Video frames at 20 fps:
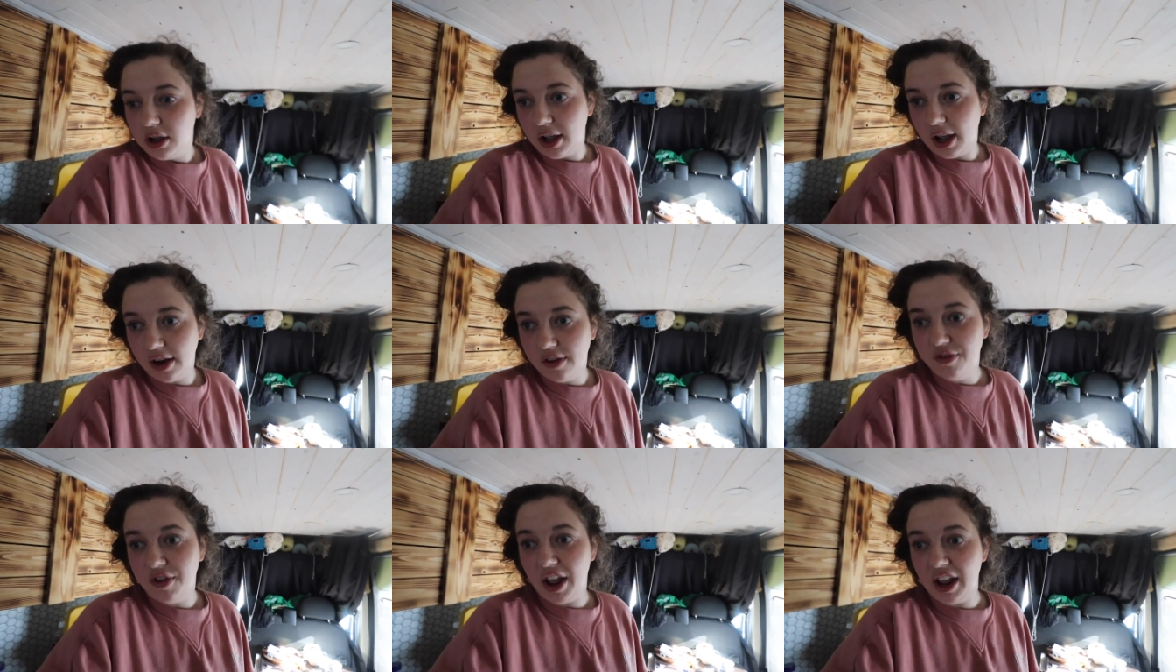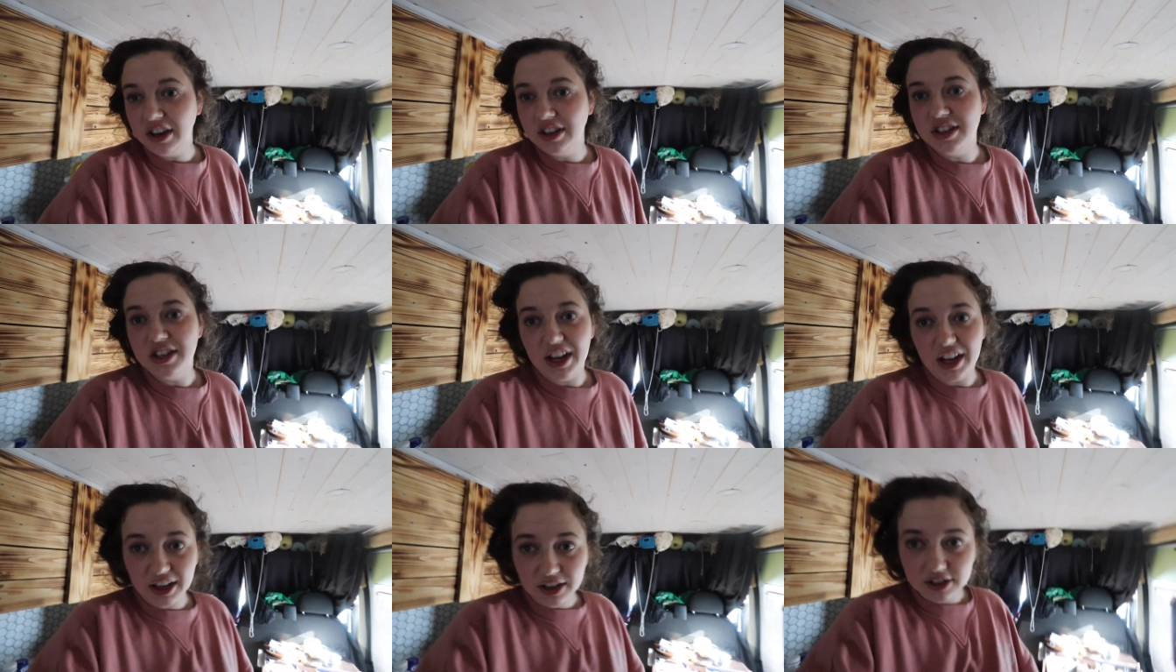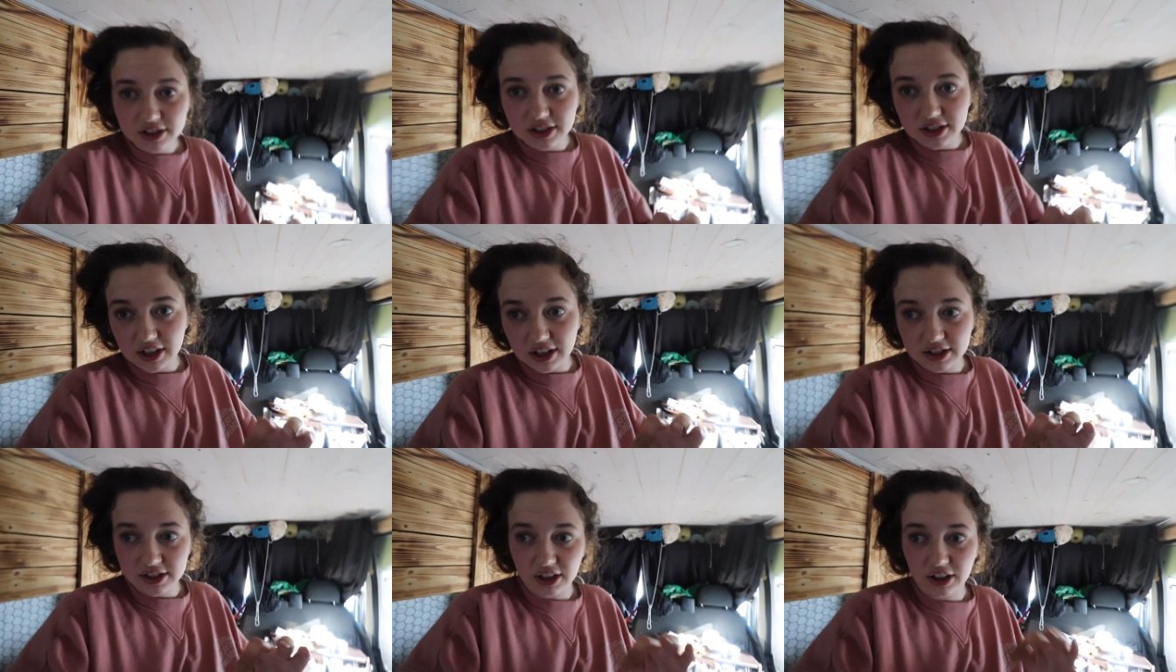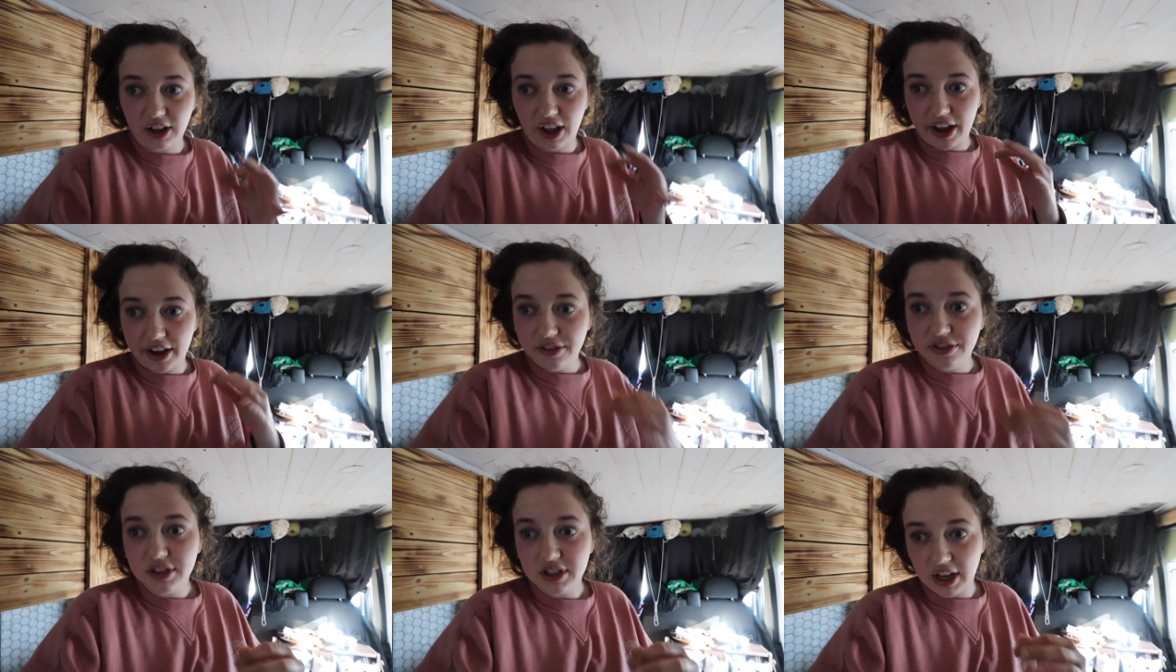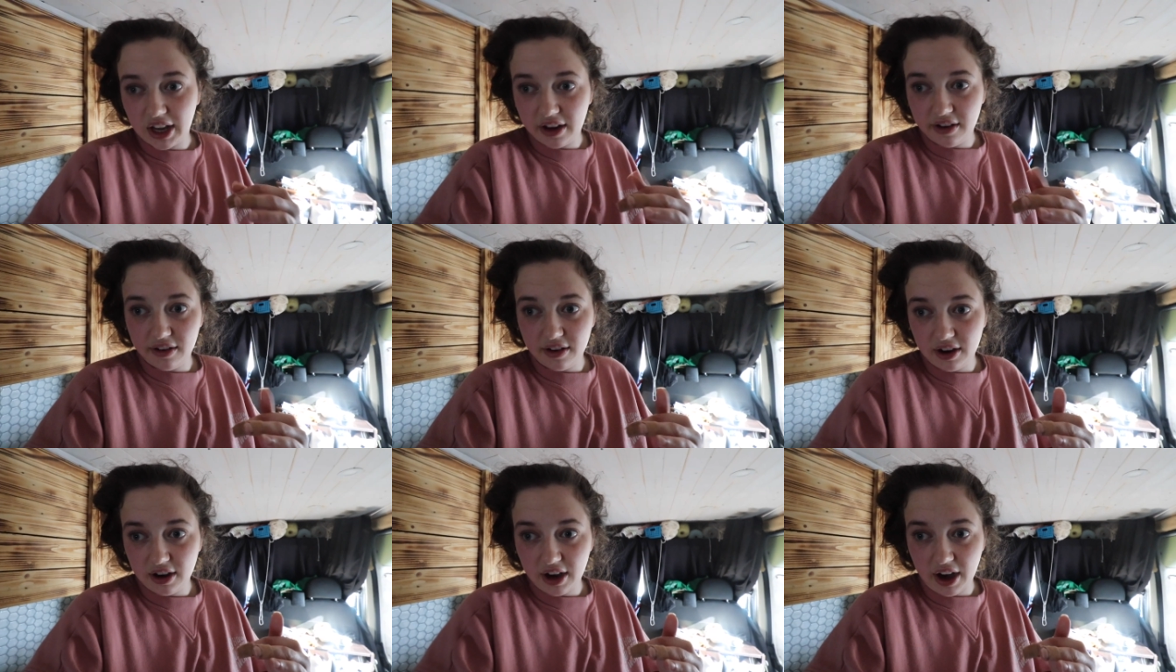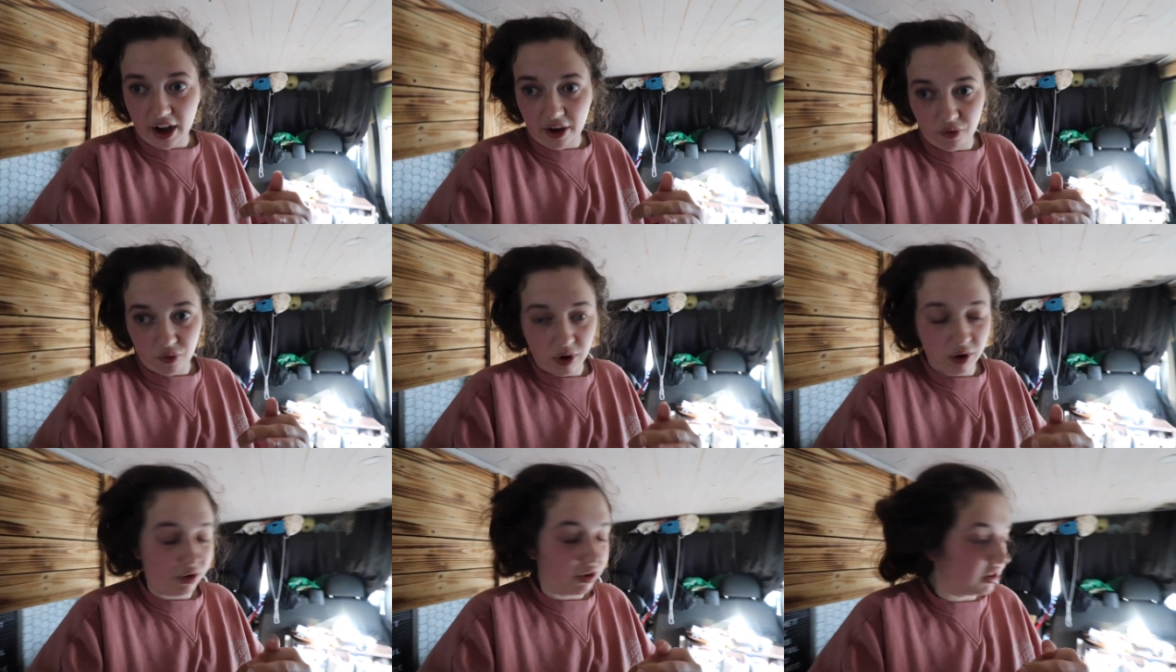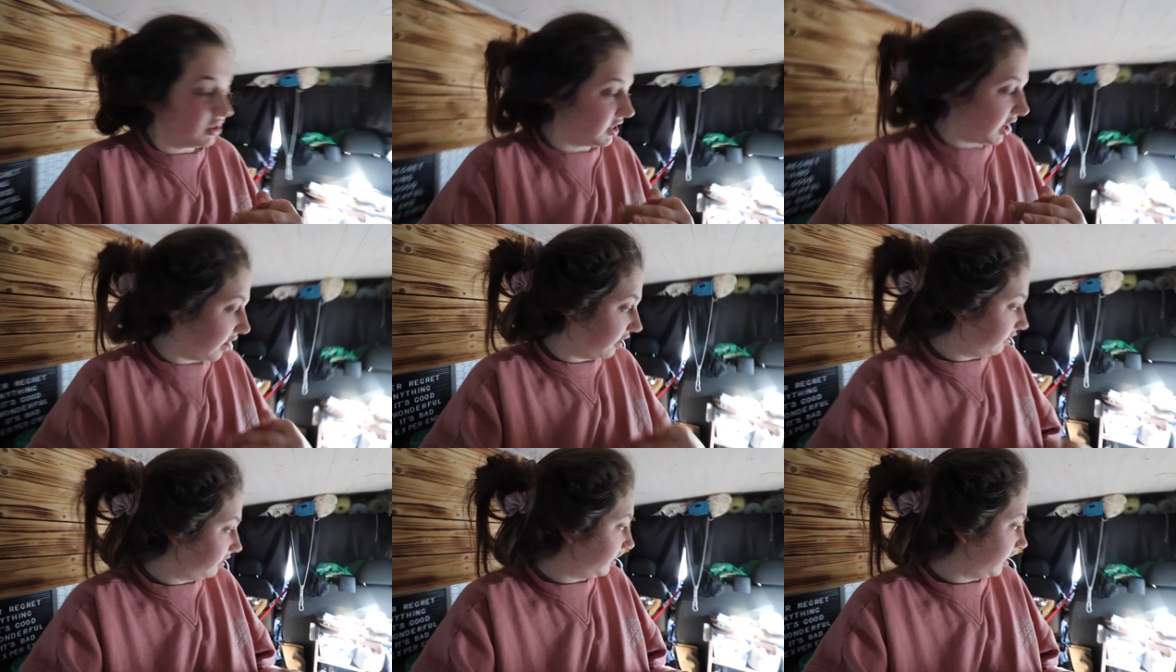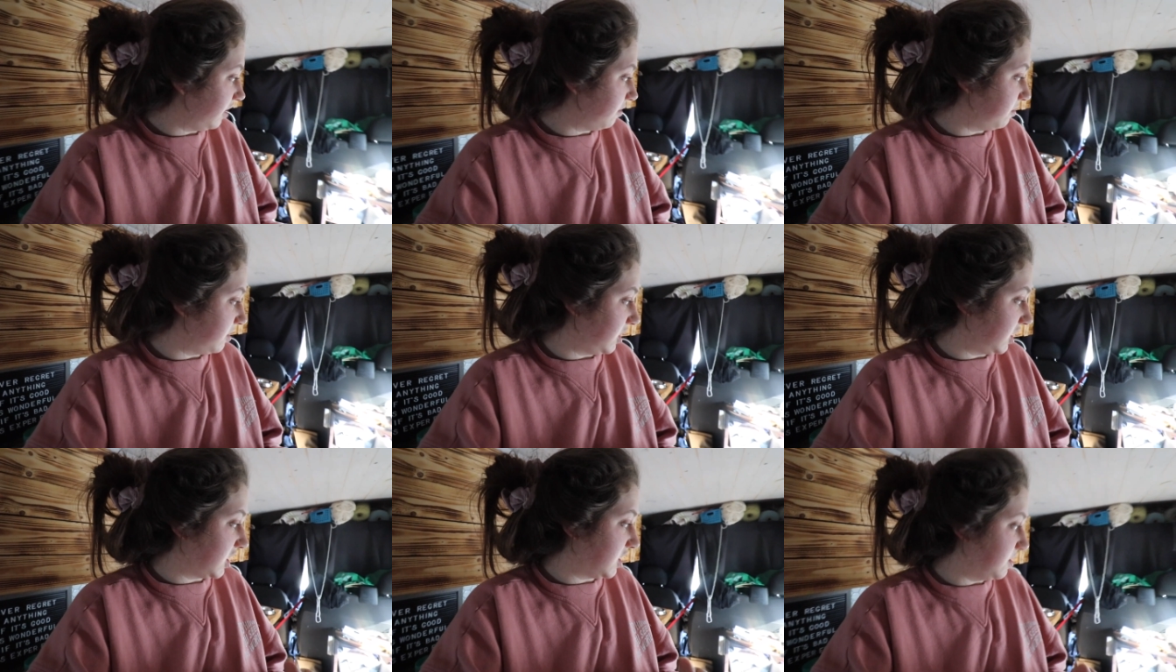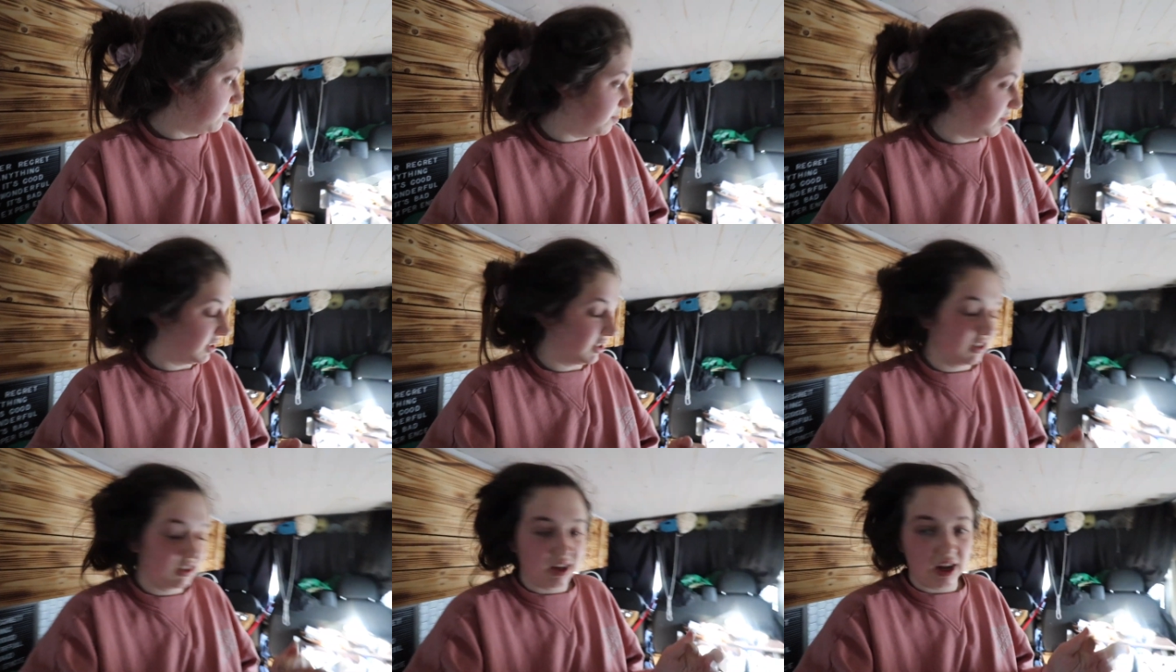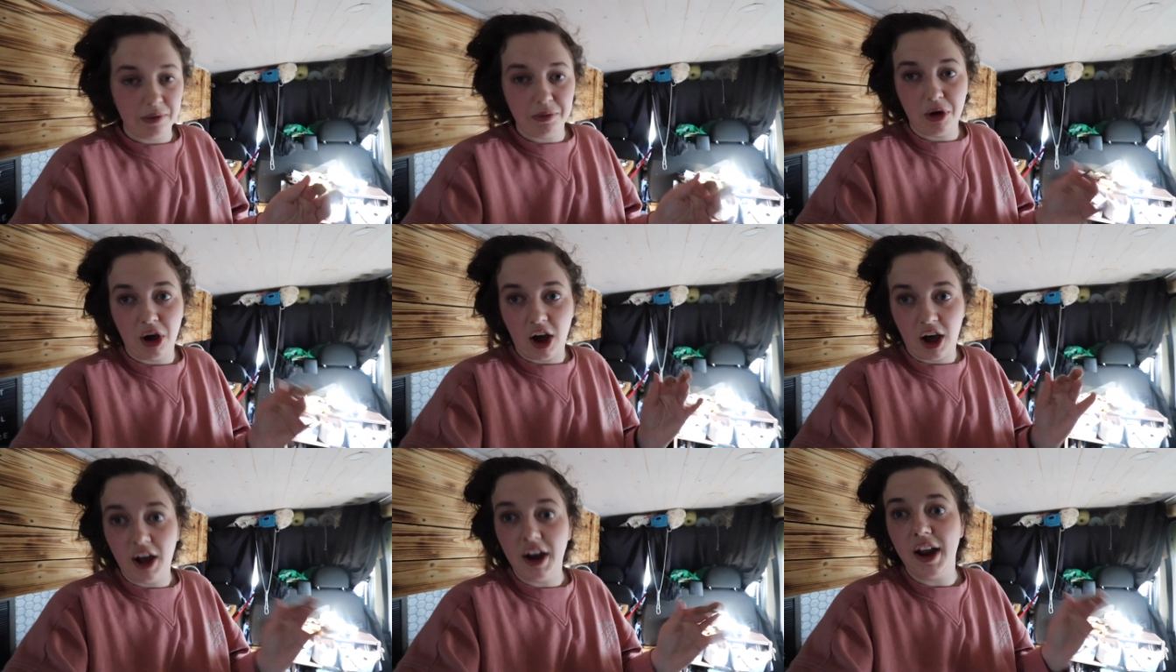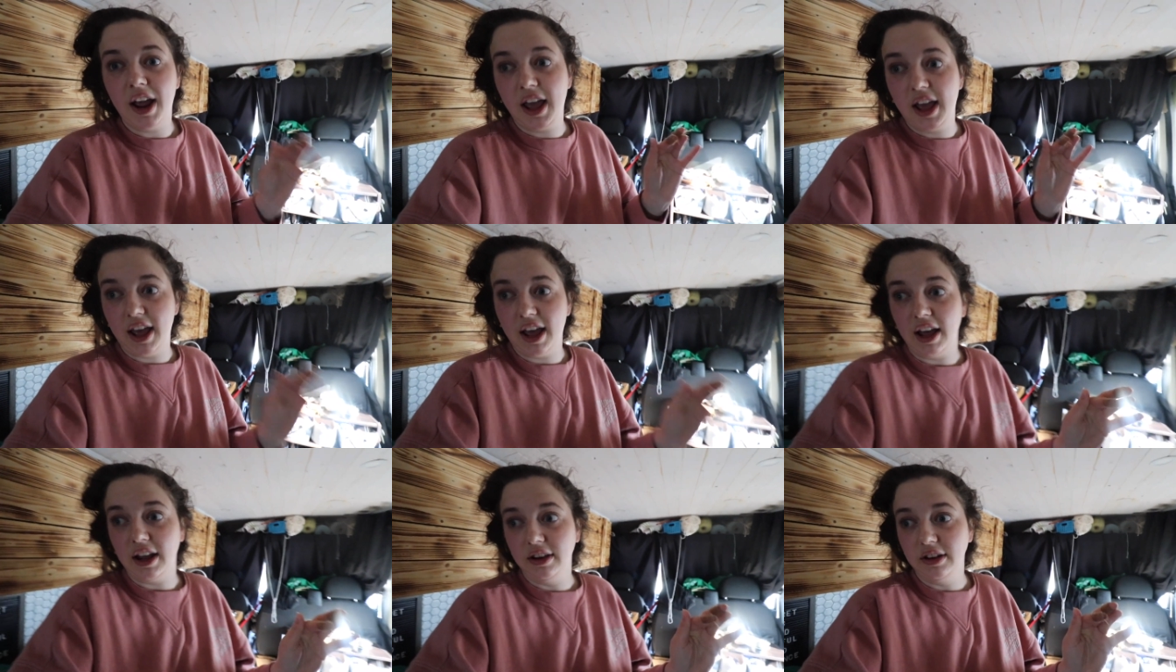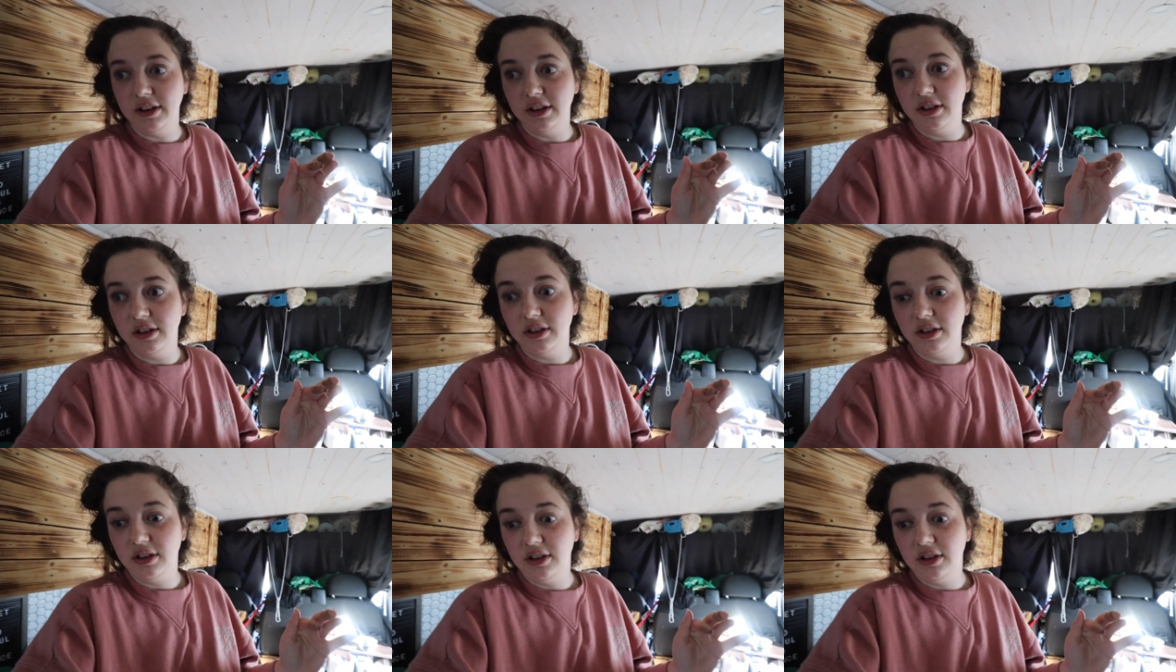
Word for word: Advantix is a lifesaver, and we will definitely be keeping some on hand.